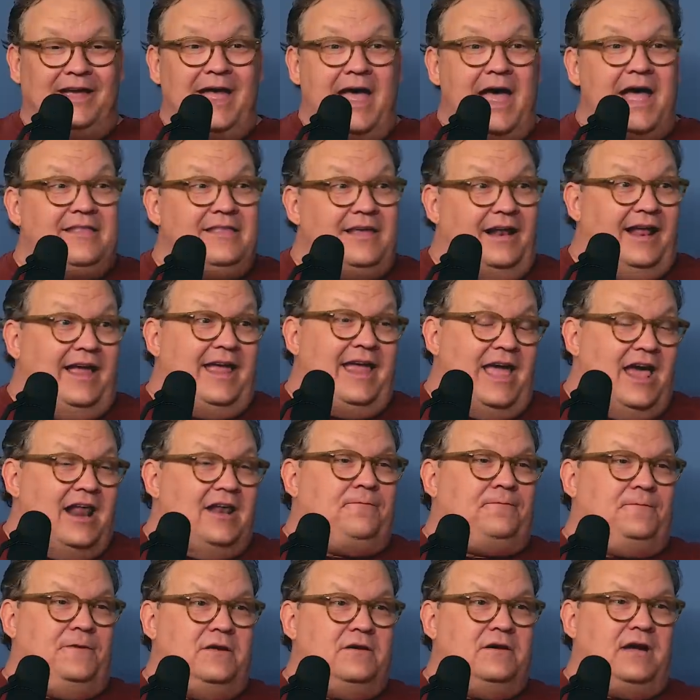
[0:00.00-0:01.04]
And then I had
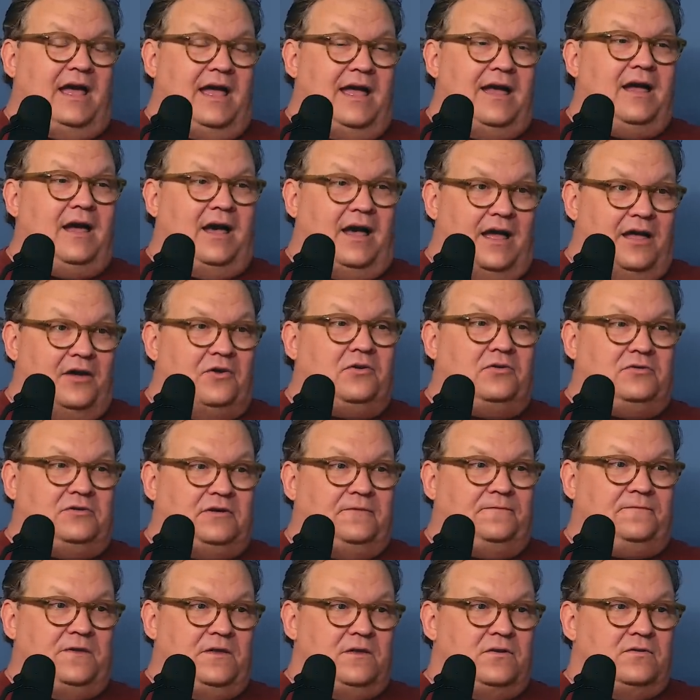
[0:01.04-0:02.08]
a few. I owned
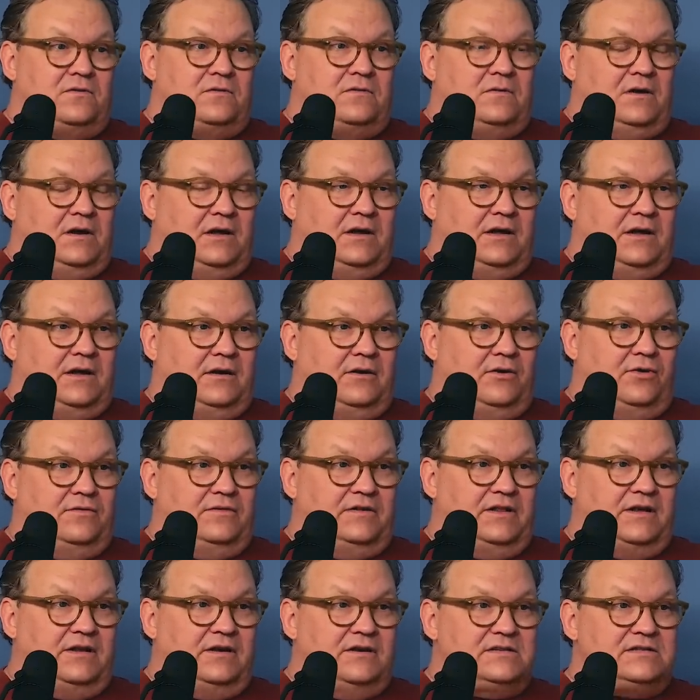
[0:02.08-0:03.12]
a few
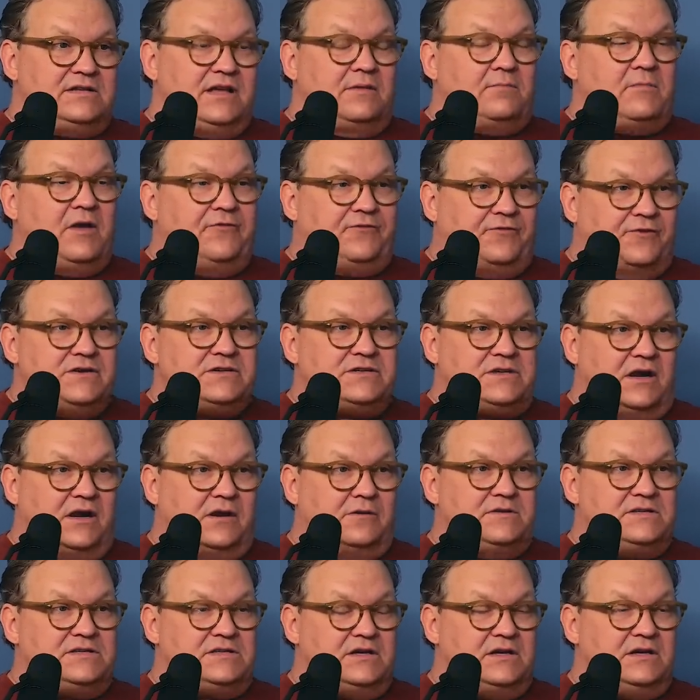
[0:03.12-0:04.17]
over the years. Like my first
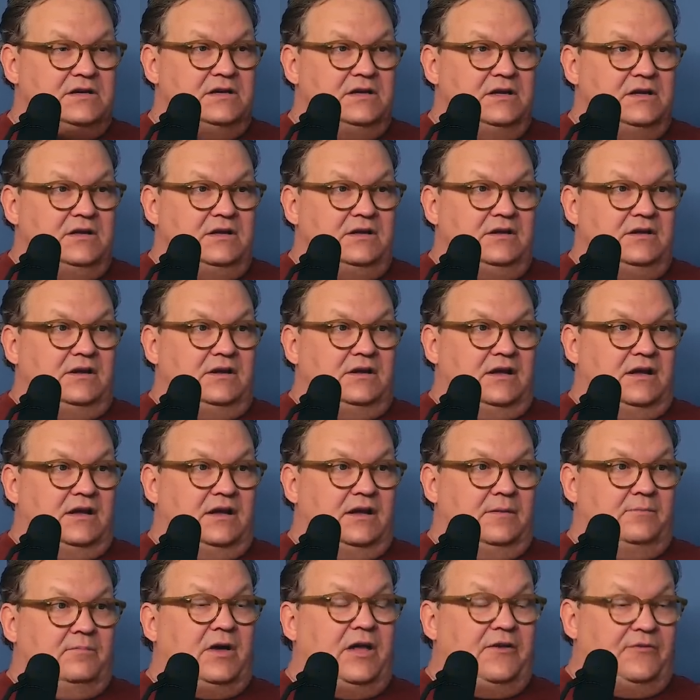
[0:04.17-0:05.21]
car was a
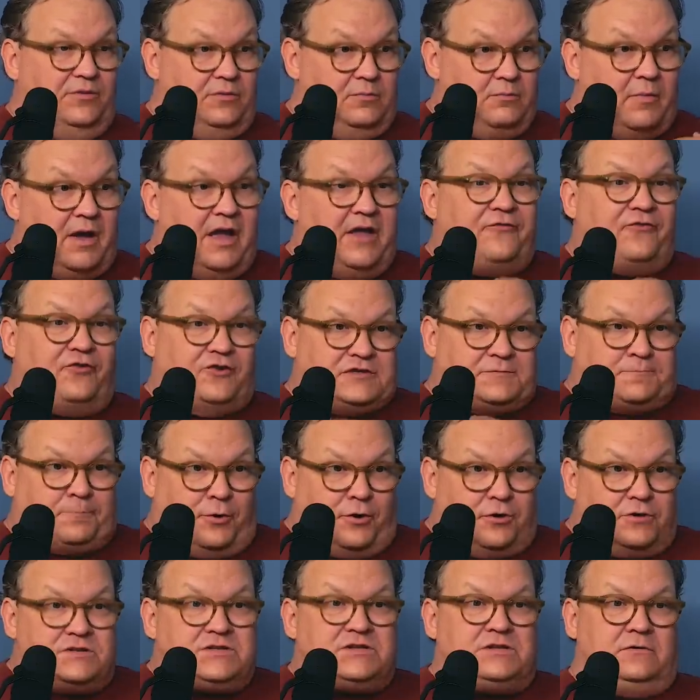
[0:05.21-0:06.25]
my first
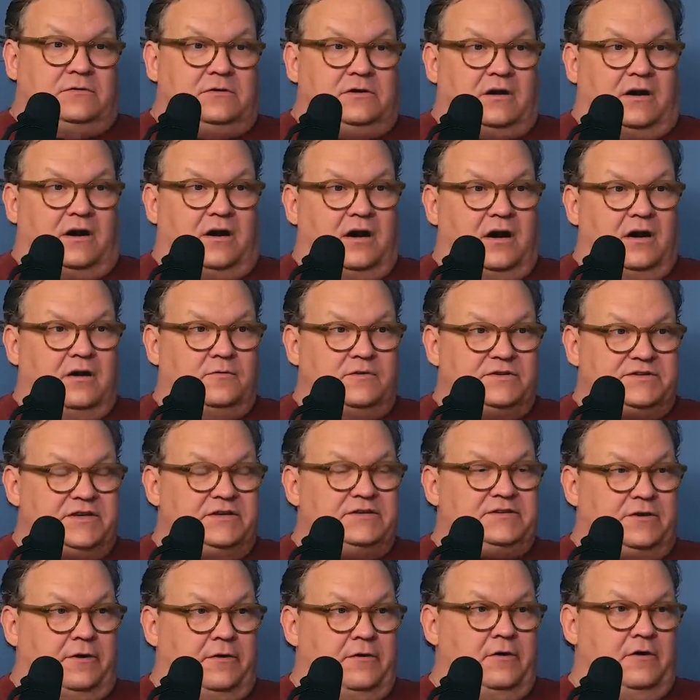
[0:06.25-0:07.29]
personal car was
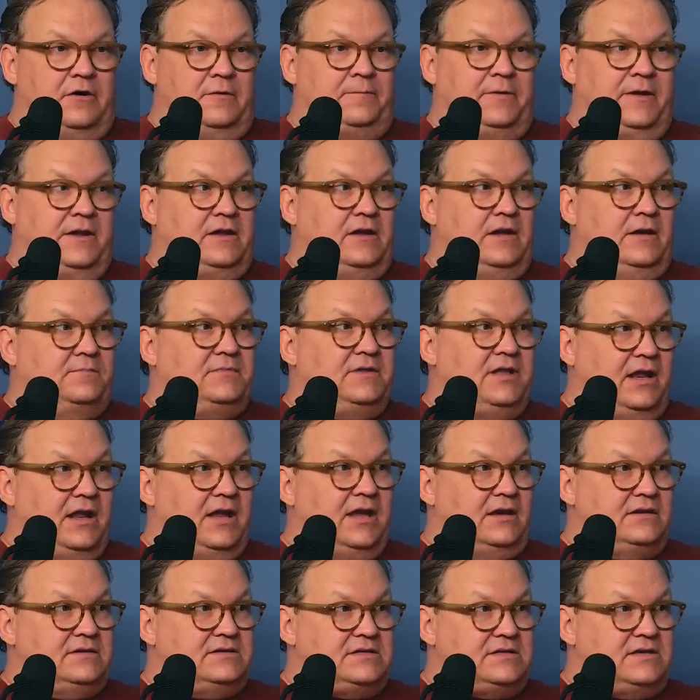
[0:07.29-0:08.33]
a Toyota pickup that
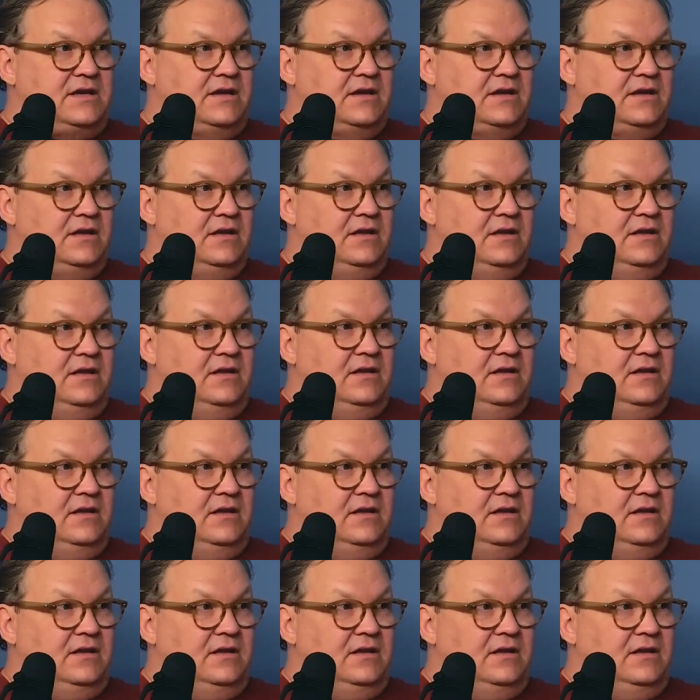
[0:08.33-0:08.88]
had stick.